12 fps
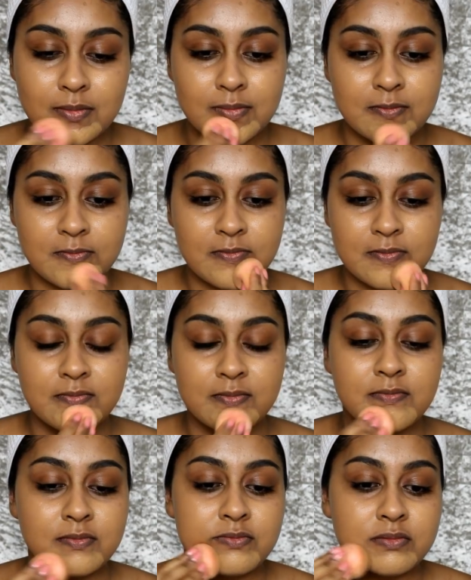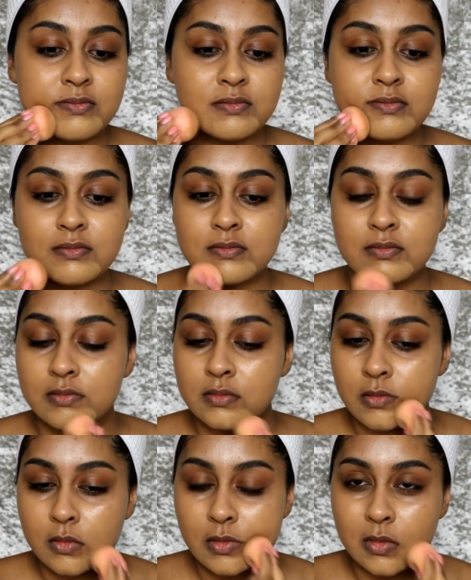
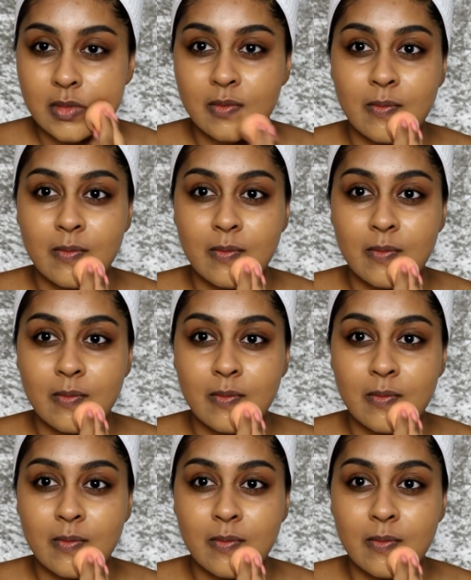Nothing is said.